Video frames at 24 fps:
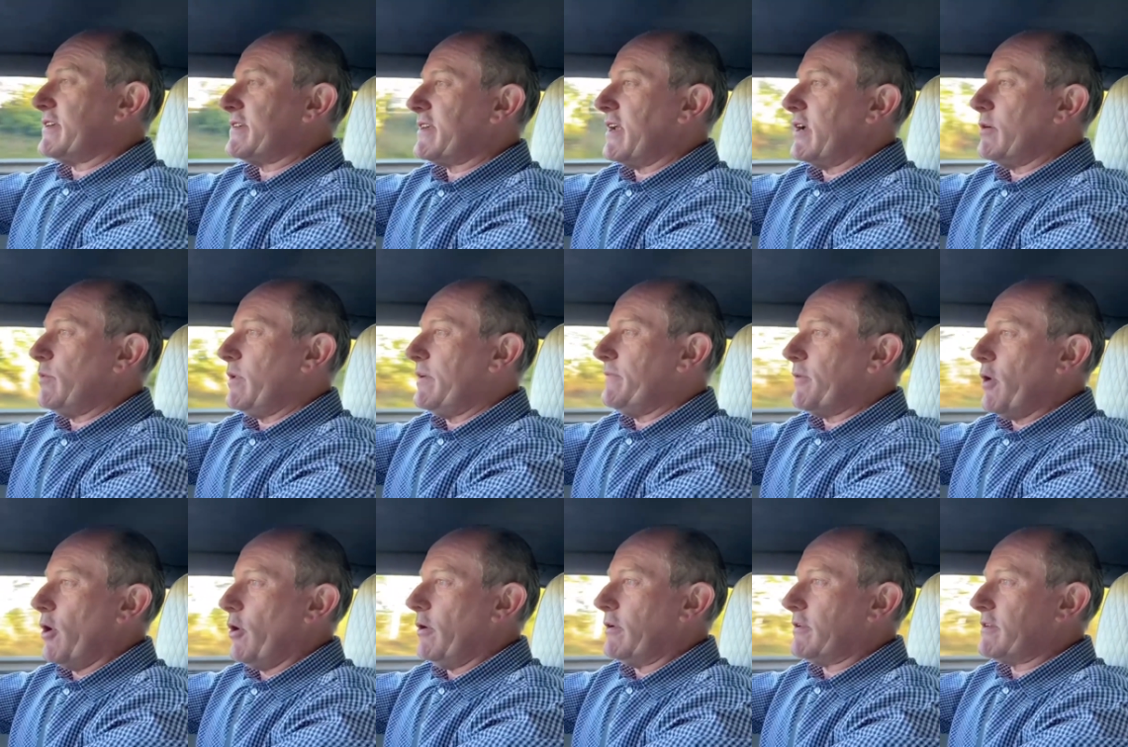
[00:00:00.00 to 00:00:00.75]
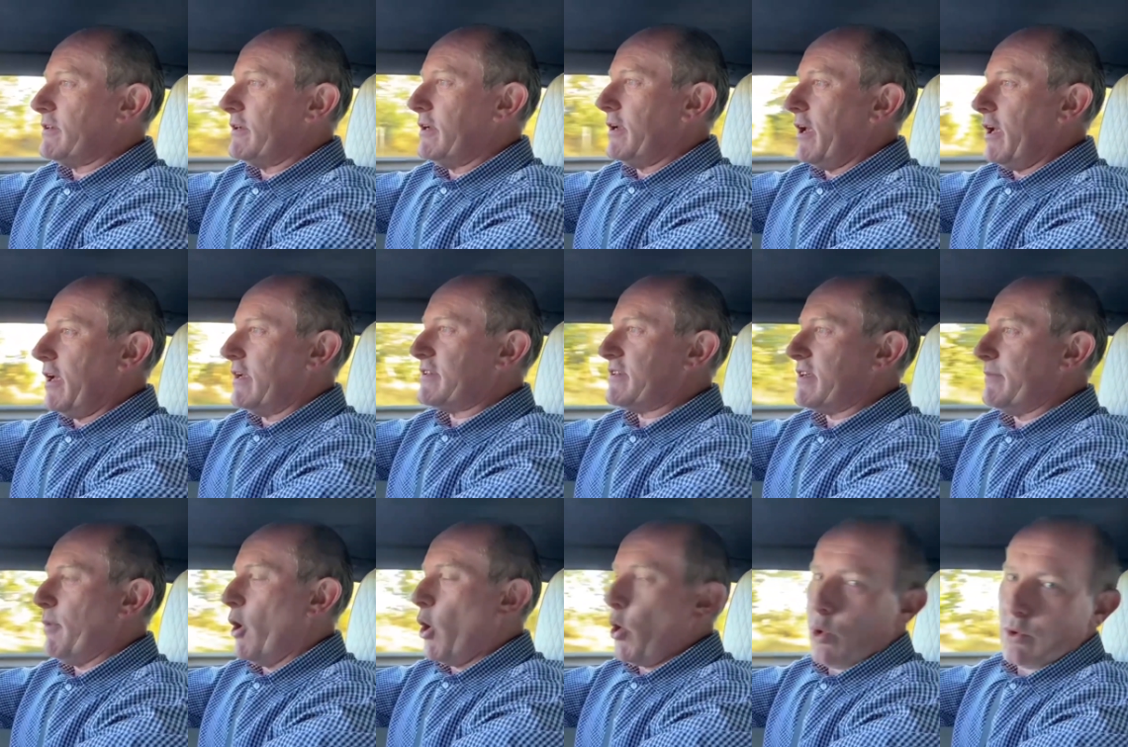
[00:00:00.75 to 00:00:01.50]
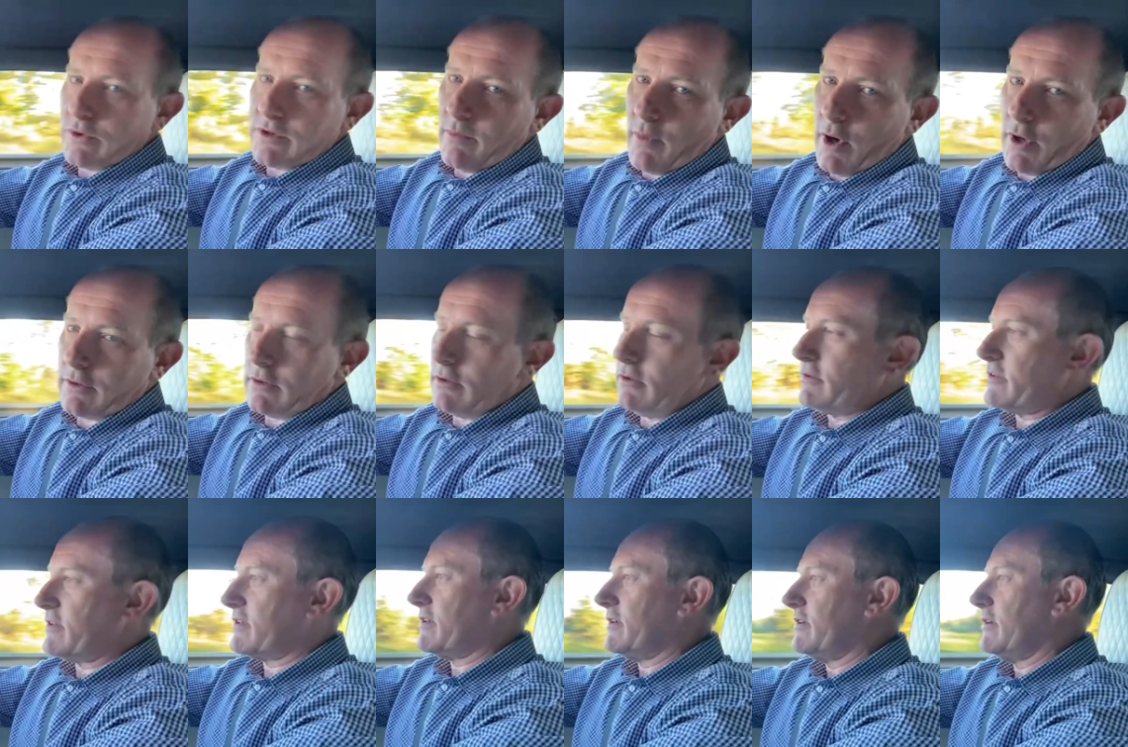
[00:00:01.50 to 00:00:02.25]
So we've got some older
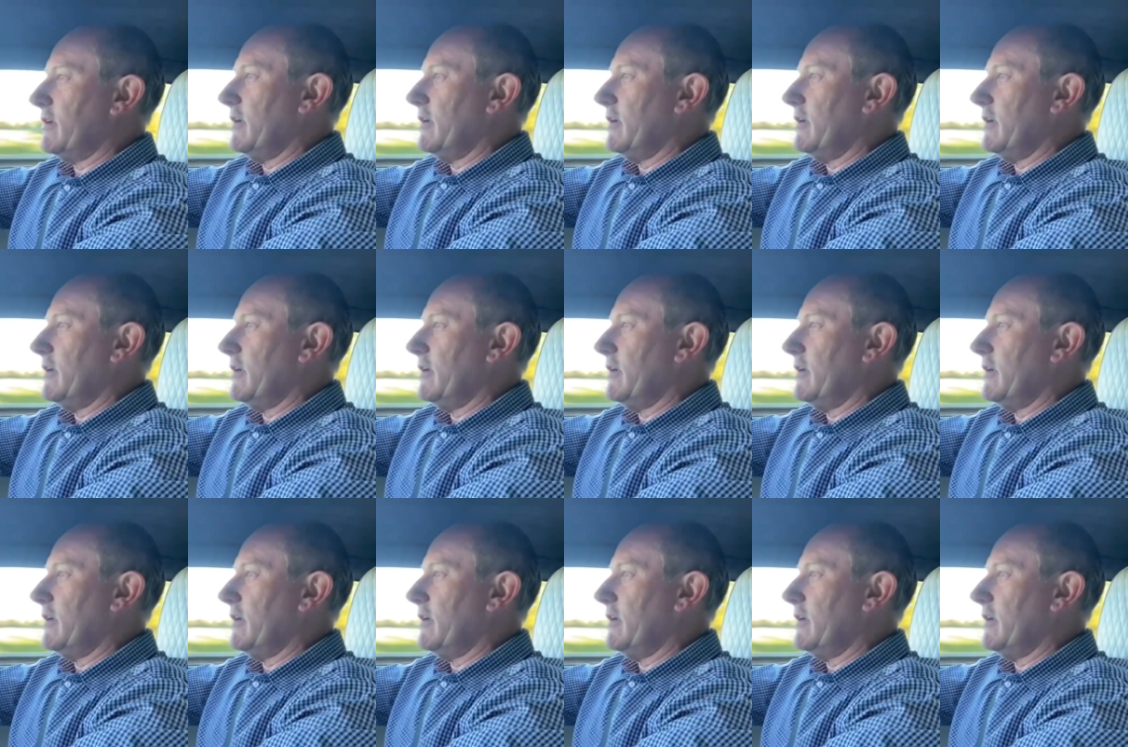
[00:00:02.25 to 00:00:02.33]
models